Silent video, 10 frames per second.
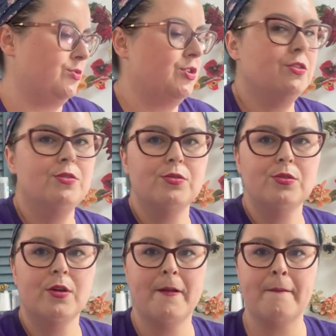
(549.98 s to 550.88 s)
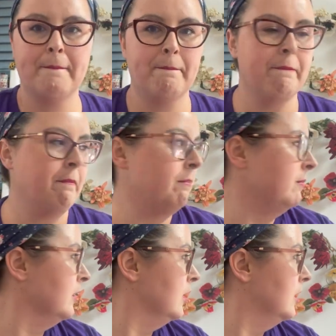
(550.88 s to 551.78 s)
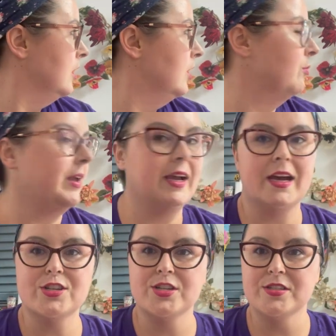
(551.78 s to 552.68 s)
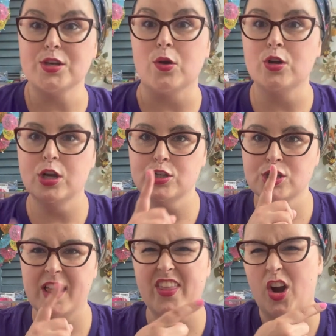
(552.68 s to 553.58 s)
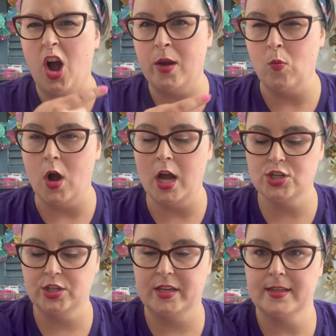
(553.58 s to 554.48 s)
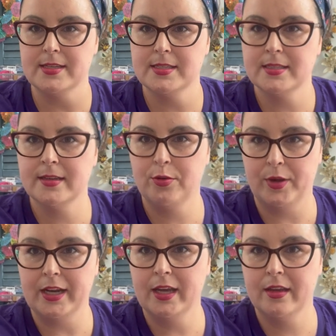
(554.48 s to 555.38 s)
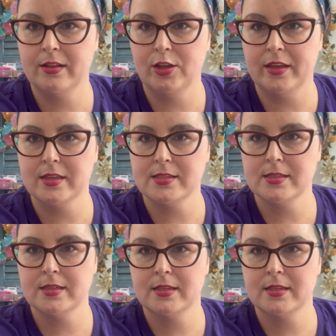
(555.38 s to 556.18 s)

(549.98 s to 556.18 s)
you? Oh my gosh, so they're on watch. Look at this. Ready? Look at this.